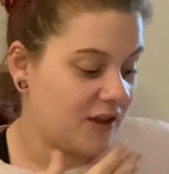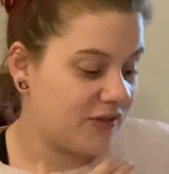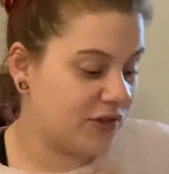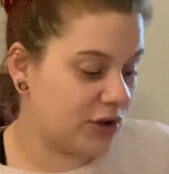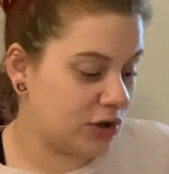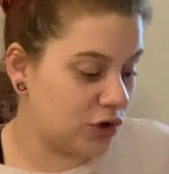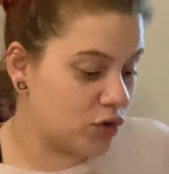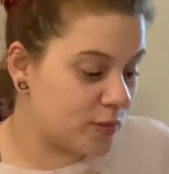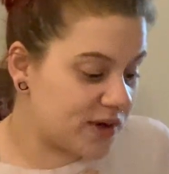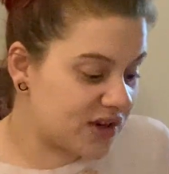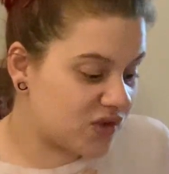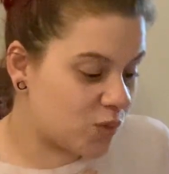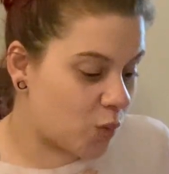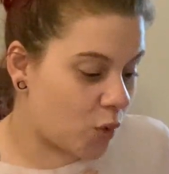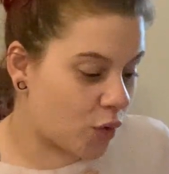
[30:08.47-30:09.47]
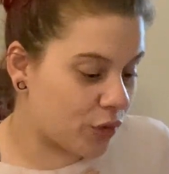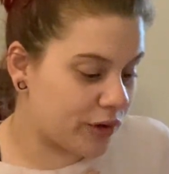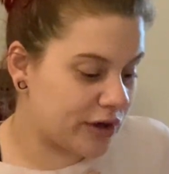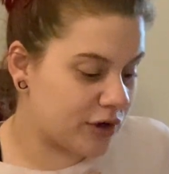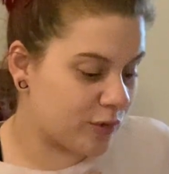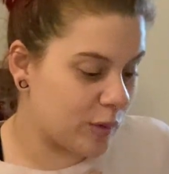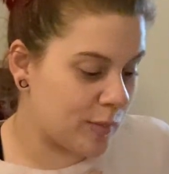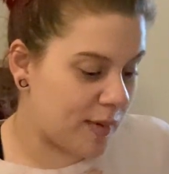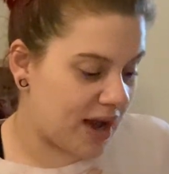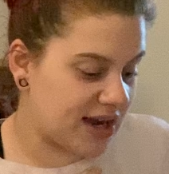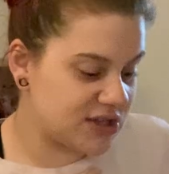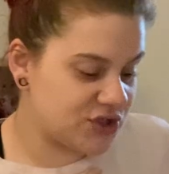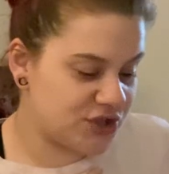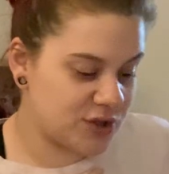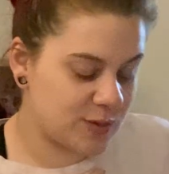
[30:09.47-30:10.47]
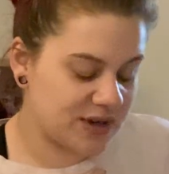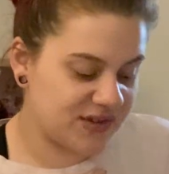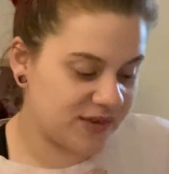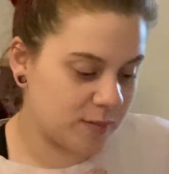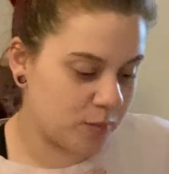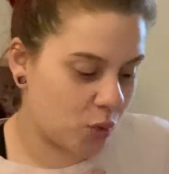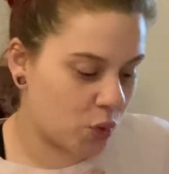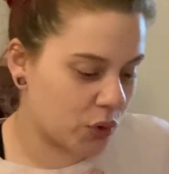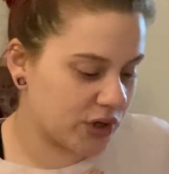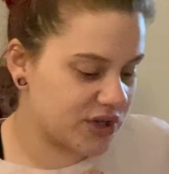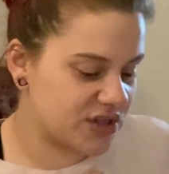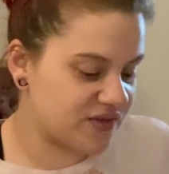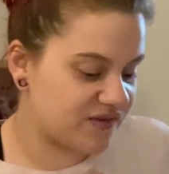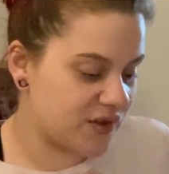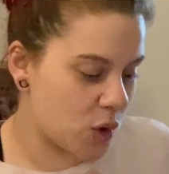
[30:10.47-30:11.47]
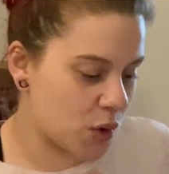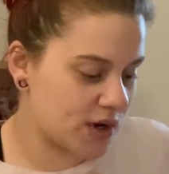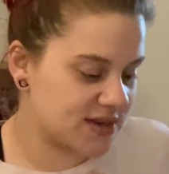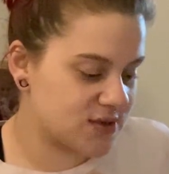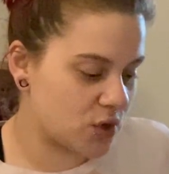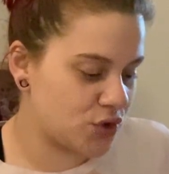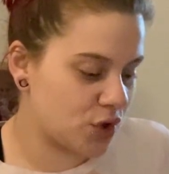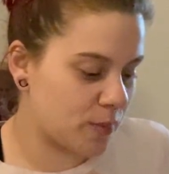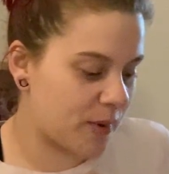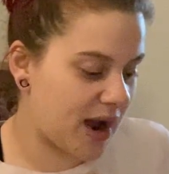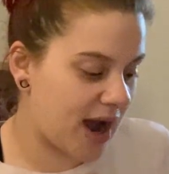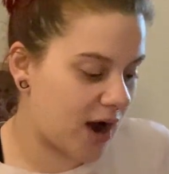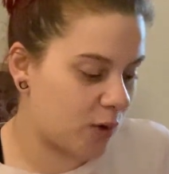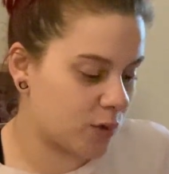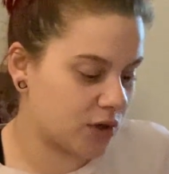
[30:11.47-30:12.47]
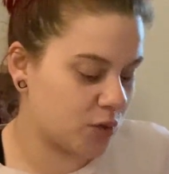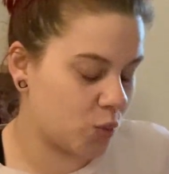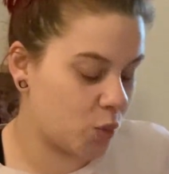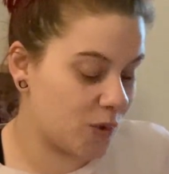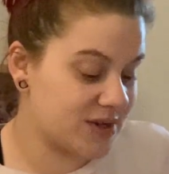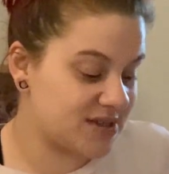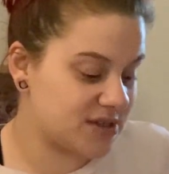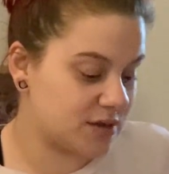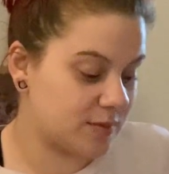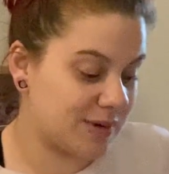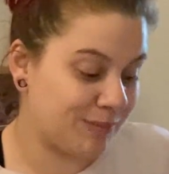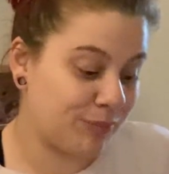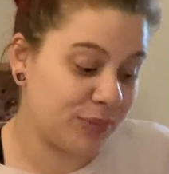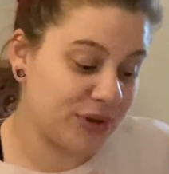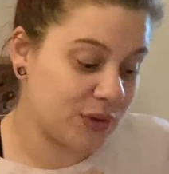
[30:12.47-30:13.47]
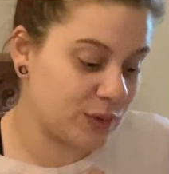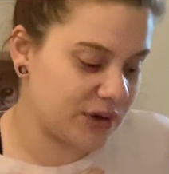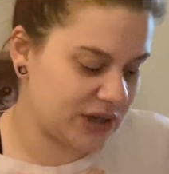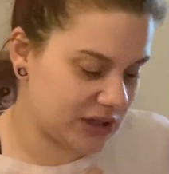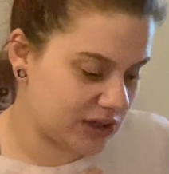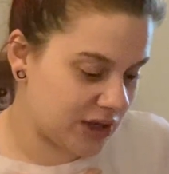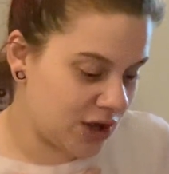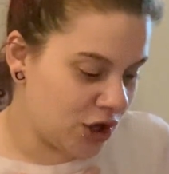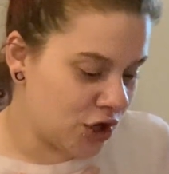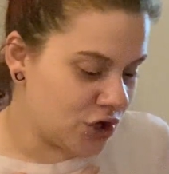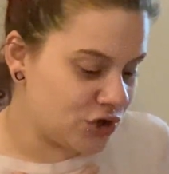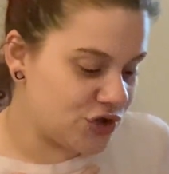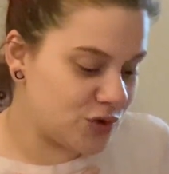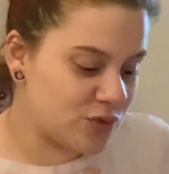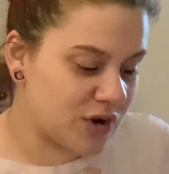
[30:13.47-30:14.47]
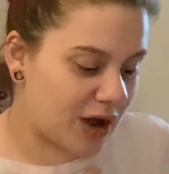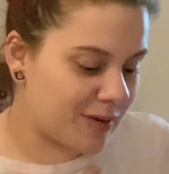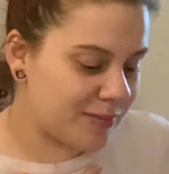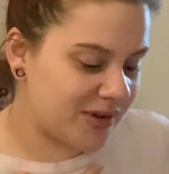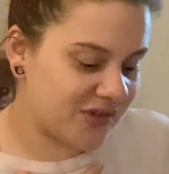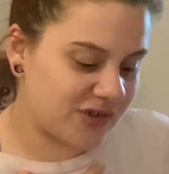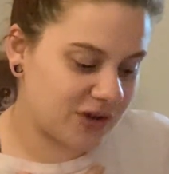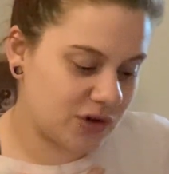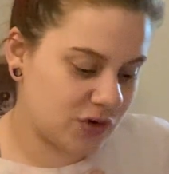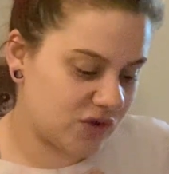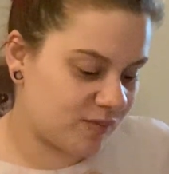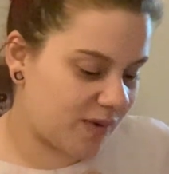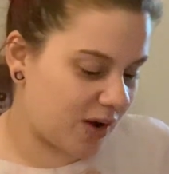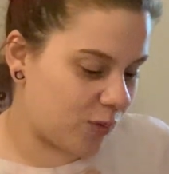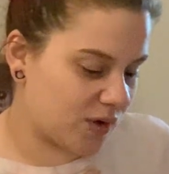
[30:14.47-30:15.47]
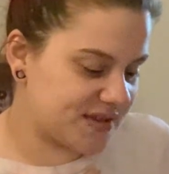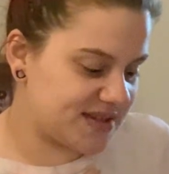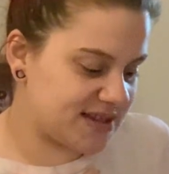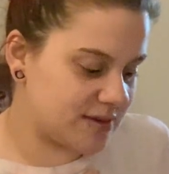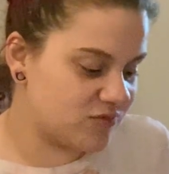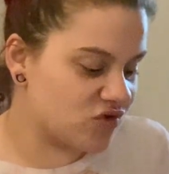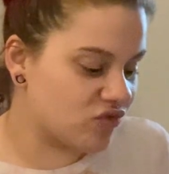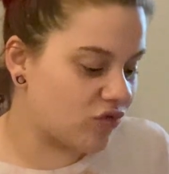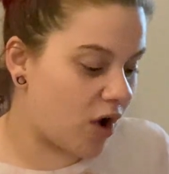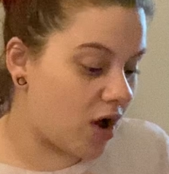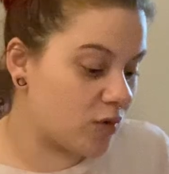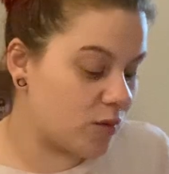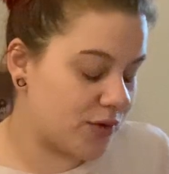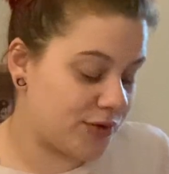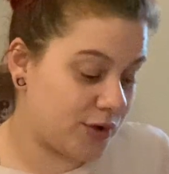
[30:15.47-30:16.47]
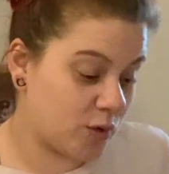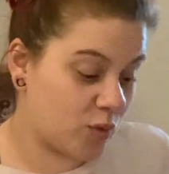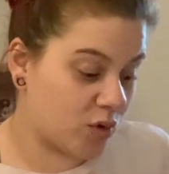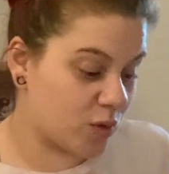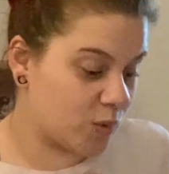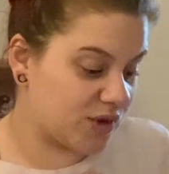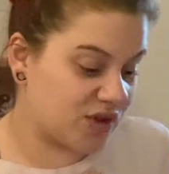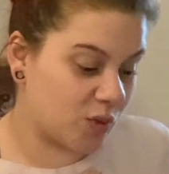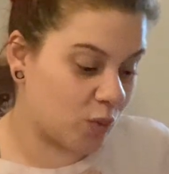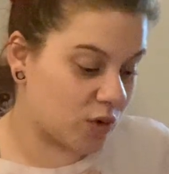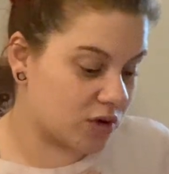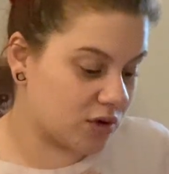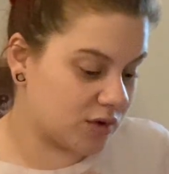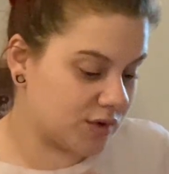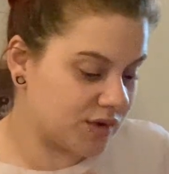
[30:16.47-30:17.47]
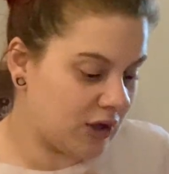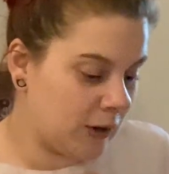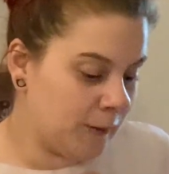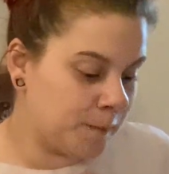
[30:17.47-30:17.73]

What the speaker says: The luminous warrior reminds you it is important to focus on your power, wisdom, and beauty. Do not be seduced by what seems wrong with you or with the world.